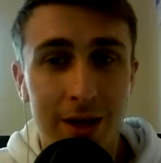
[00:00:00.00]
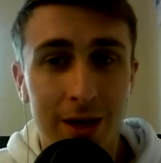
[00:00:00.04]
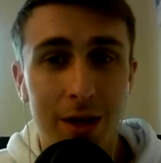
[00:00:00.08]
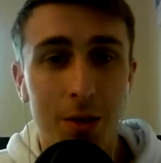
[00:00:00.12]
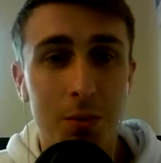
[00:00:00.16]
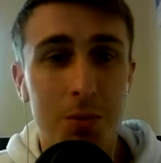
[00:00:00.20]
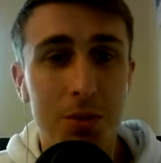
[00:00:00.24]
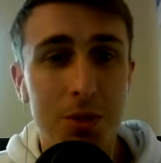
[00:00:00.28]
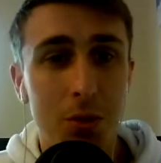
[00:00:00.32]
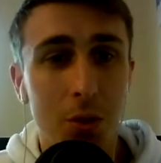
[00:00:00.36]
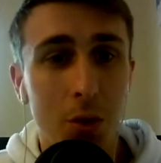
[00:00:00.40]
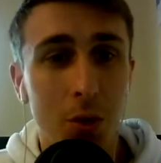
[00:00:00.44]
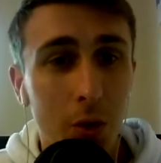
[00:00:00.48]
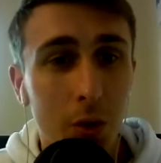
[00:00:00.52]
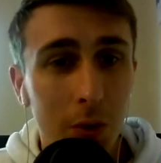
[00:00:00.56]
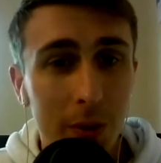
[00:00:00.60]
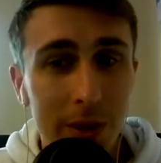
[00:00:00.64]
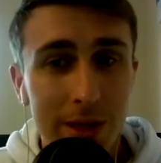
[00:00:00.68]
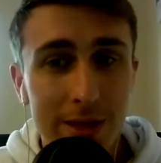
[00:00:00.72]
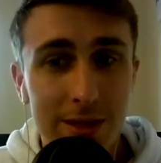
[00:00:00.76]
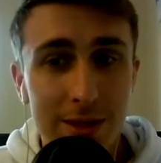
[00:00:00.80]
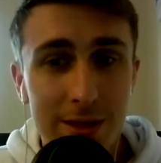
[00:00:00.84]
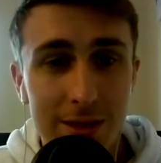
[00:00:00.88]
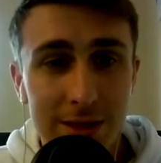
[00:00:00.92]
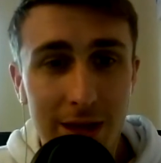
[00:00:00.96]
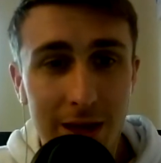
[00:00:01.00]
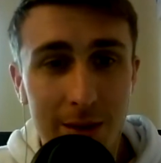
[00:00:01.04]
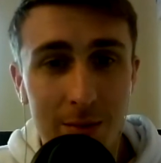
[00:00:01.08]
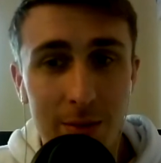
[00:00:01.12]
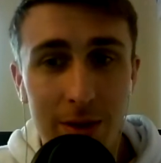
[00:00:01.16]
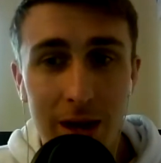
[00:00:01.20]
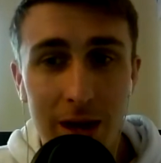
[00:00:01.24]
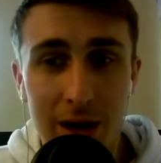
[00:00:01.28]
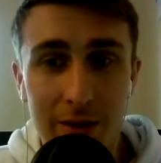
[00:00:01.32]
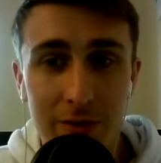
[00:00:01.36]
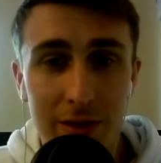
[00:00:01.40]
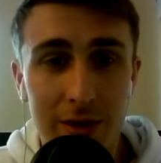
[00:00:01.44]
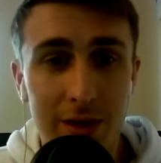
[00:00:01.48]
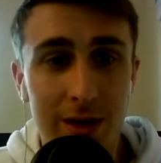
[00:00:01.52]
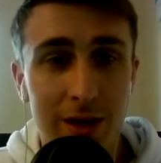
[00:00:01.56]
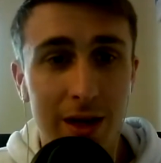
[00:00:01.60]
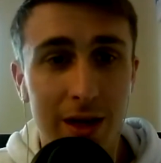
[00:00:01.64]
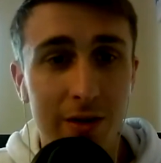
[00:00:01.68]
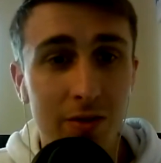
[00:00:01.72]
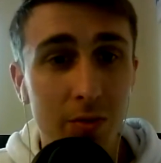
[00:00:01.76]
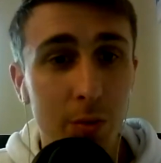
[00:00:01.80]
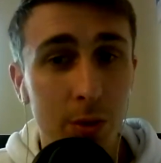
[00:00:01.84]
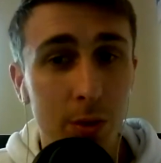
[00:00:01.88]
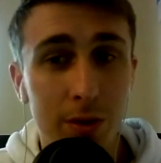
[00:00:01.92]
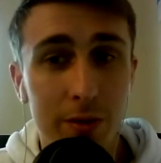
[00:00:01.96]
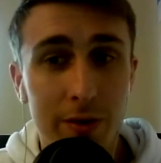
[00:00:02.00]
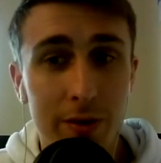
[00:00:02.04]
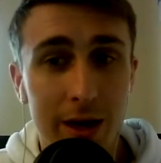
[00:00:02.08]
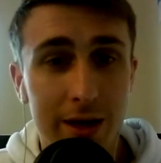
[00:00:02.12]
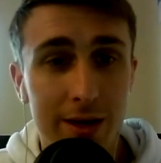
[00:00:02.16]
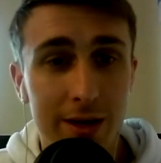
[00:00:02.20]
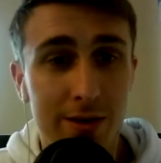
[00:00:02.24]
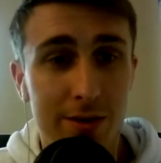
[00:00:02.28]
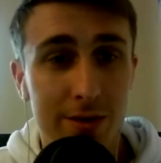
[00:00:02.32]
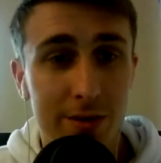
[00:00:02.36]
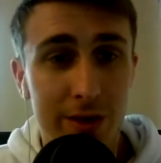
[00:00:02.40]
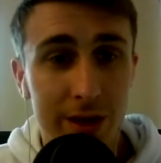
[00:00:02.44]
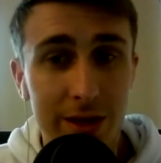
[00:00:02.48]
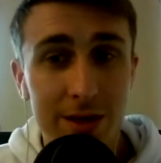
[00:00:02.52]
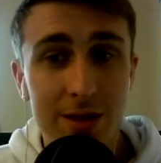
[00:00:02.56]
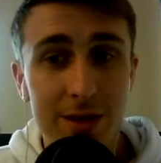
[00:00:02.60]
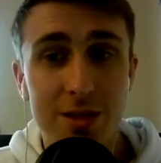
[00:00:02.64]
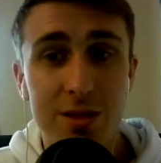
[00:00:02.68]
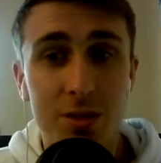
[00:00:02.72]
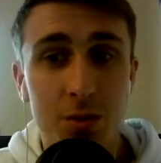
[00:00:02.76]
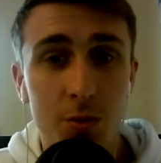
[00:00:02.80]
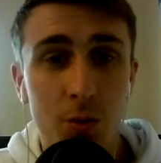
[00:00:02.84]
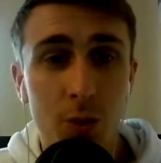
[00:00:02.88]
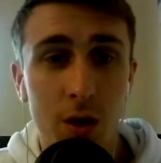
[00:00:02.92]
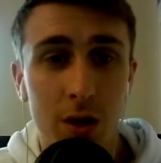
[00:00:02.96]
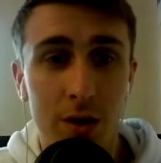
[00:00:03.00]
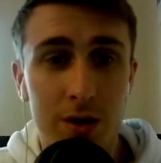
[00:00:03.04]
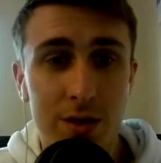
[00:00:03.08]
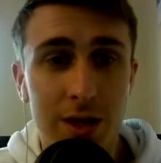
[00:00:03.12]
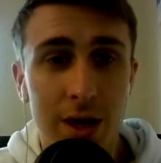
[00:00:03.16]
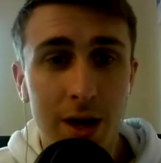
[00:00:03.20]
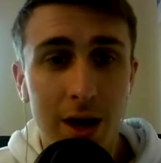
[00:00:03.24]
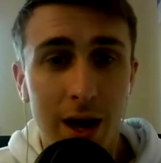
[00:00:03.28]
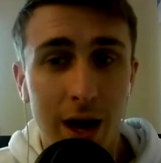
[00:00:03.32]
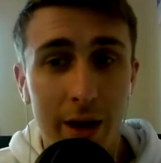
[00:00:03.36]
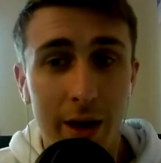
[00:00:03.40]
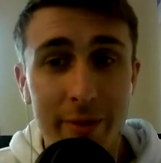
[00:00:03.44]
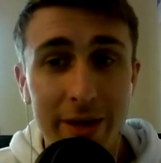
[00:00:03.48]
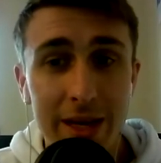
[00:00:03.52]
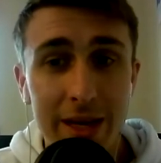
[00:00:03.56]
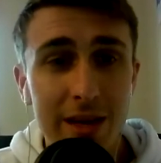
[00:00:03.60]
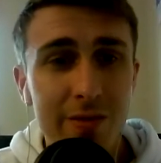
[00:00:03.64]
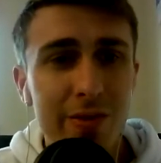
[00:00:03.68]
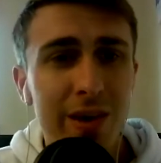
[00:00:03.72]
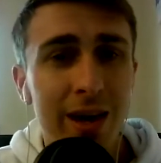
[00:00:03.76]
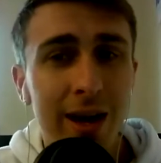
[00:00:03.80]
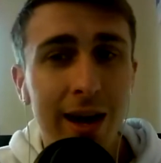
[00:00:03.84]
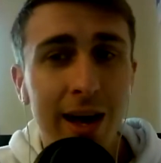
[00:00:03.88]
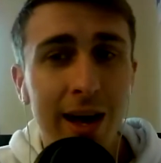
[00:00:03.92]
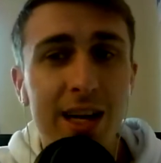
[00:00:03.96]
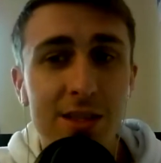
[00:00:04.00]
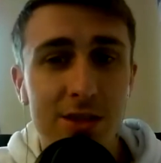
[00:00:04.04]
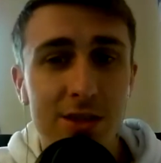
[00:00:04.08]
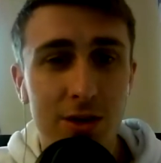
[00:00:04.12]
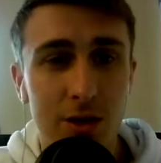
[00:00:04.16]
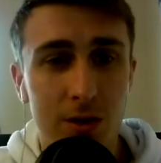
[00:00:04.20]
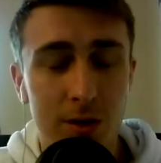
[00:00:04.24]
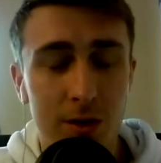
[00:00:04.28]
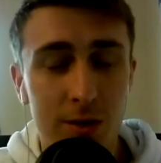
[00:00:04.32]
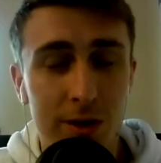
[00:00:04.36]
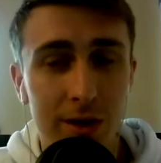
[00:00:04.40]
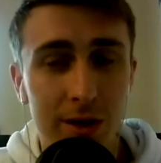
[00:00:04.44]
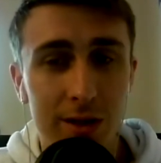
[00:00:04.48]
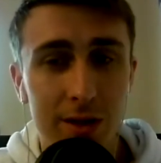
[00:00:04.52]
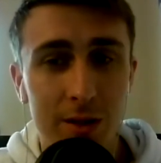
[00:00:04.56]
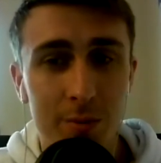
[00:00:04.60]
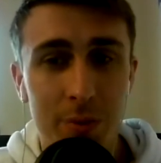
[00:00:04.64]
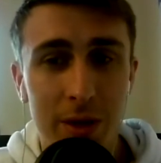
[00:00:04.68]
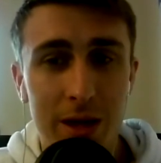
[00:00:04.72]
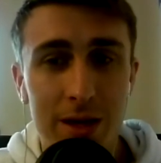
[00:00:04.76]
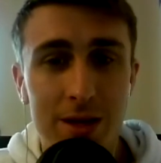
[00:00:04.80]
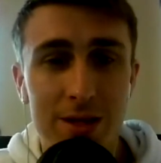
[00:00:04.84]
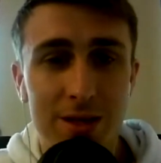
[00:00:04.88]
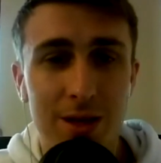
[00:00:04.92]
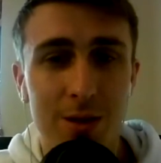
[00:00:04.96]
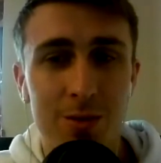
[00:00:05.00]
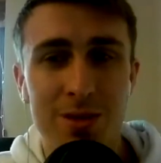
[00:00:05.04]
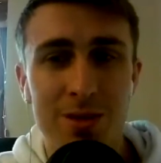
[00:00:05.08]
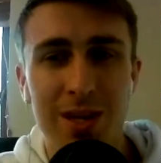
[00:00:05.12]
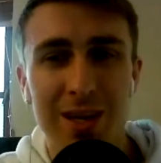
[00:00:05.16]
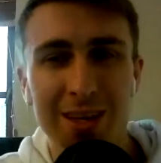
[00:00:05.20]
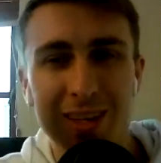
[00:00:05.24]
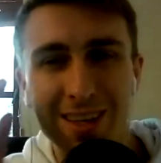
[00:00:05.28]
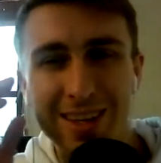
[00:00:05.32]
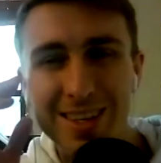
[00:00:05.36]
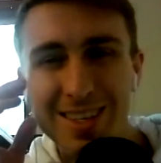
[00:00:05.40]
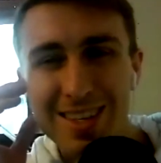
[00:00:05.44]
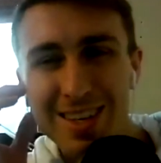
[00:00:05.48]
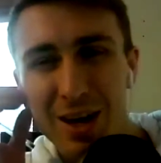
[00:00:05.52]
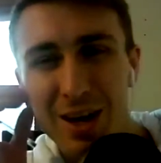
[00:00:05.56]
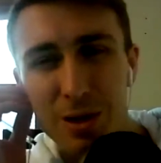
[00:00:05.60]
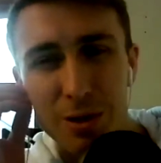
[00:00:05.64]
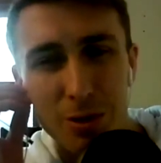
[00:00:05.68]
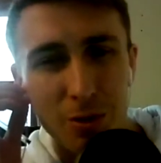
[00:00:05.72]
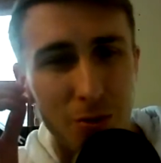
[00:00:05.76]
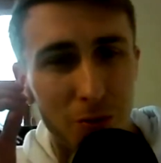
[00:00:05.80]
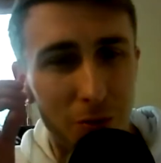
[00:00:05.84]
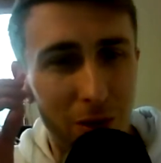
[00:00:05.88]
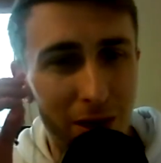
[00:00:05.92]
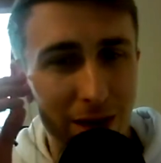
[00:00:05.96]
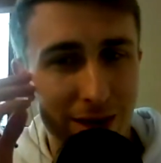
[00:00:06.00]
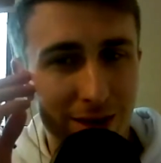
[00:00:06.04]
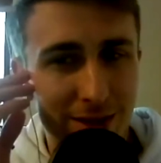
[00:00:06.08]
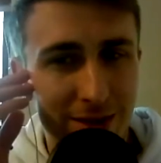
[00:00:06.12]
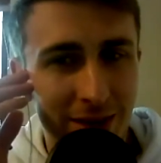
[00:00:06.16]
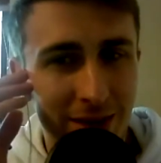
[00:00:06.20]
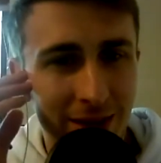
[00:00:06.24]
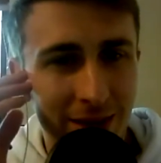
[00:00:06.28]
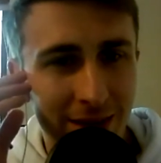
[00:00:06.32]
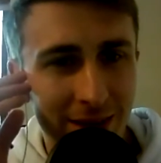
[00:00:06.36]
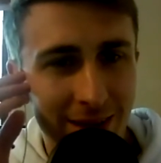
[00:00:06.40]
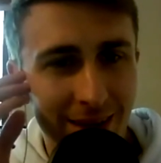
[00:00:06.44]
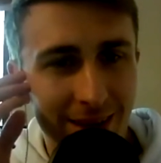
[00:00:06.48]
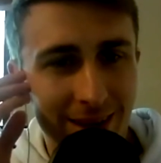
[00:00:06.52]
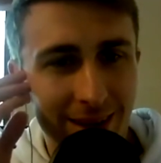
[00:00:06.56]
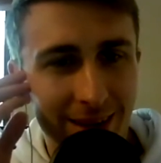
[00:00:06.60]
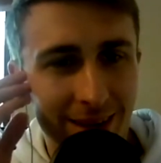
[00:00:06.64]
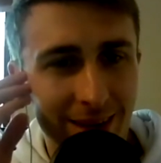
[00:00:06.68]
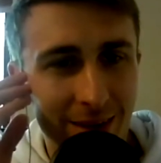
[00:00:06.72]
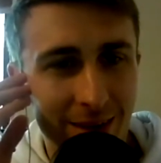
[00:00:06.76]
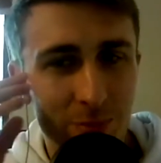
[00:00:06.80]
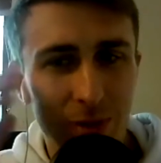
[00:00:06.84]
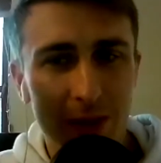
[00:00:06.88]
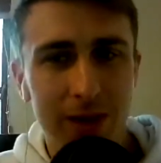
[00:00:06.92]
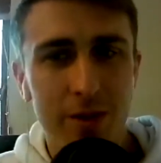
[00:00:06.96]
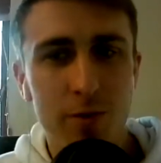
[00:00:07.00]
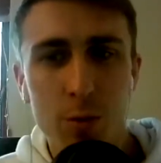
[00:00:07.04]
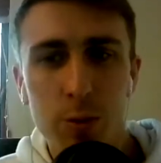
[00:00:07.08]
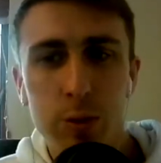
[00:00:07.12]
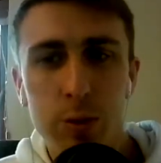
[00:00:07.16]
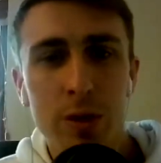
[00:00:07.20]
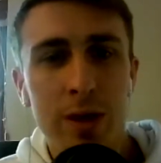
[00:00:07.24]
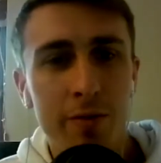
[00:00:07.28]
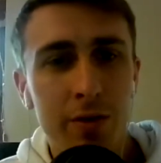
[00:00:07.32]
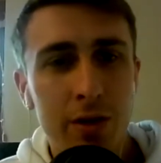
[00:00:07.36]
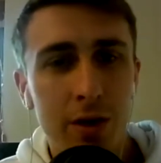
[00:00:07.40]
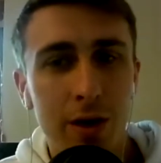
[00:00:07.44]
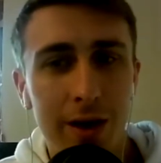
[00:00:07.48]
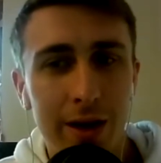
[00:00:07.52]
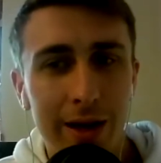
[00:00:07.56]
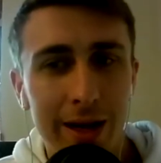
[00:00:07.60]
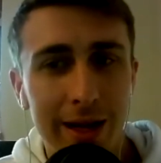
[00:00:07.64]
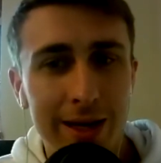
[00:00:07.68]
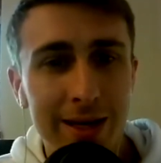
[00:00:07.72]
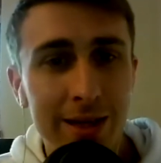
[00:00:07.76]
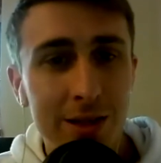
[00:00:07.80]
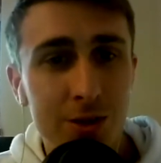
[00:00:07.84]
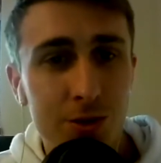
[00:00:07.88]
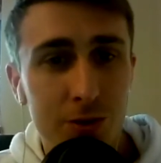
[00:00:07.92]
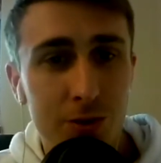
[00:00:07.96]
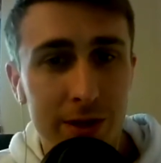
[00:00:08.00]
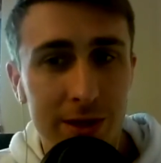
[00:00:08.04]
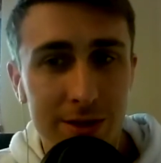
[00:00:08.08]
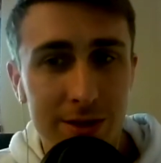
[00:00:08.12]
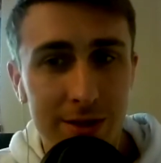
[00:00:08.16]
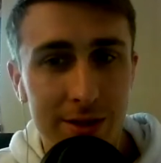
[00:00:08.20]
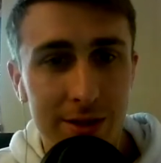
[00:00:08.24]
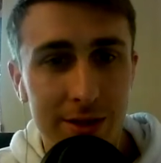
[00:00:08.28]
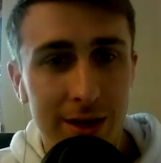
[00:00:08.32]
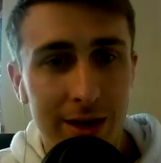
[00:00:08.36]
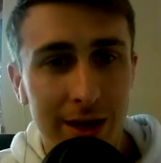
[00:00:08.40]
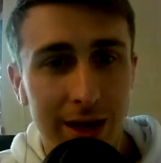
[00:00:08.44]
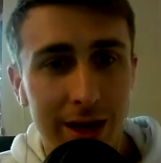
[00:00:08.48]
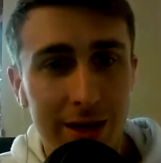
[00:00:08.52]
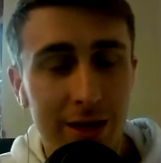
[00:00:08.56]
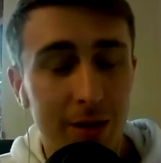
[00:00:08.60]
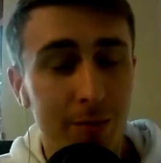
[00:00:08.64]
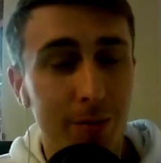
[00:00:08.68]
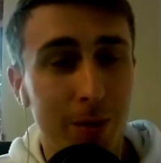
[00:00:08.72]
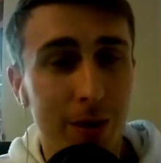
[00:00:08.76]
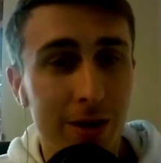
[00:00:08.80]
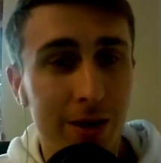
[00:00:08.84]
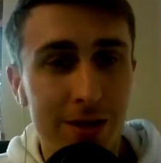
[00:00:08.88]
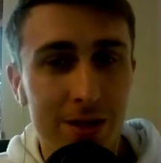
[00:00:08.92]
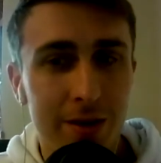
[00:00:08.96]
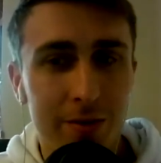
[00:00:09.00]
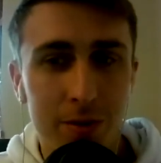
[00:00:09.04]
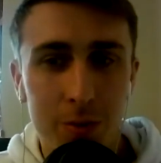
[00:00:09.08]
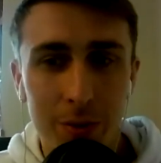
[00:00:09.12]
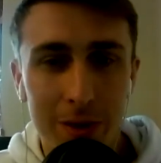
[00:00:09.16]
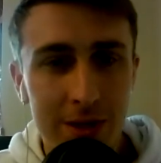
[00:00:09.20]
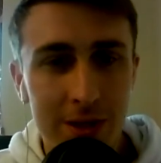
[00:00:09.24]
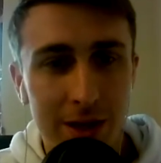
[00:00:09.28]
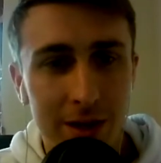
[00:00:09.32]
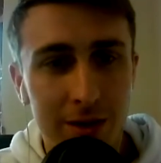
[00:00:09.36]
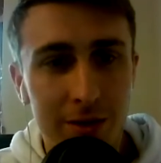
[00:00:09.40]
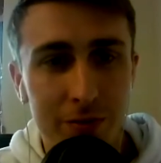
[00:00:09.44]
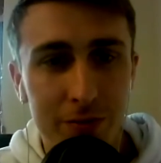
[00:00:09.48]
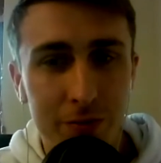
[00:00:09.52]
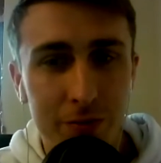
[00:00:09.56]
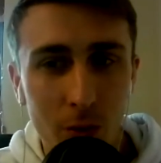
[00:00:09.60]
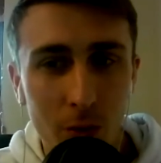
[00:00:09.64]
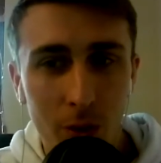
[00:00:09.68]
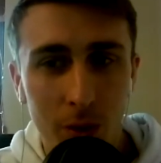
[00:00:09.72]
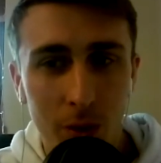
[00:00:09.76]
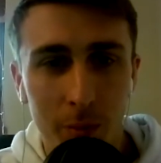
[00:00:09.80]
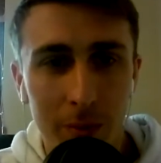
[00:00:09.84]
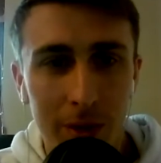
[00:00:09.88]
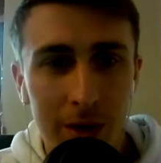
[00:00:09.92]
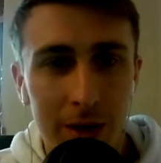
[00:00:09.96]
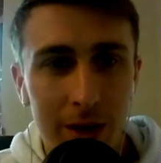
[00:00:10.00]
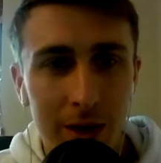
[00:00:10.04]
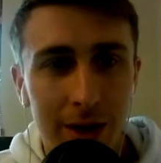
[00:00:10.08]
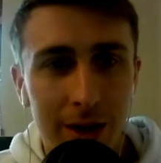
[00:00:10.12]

It was always the same 11. Liverpool have had a thin squad. I mean, even last year, looking at the bench, I was like, that's not great. But Liverpool never got injuries and their players never went out of form.